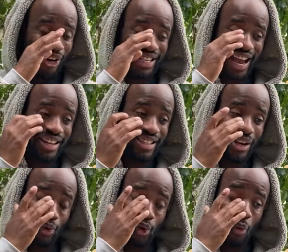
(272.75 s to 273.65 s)
I got to Hackney
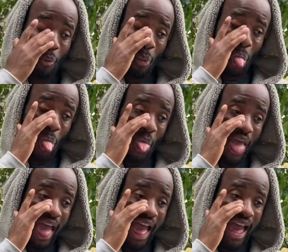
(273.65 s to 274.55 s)
Town Hall,
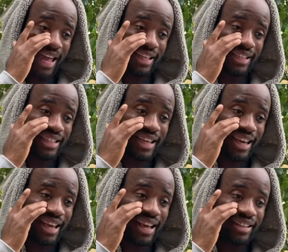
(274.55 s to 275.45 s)
and
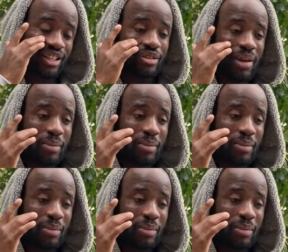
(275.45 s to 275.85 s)
this is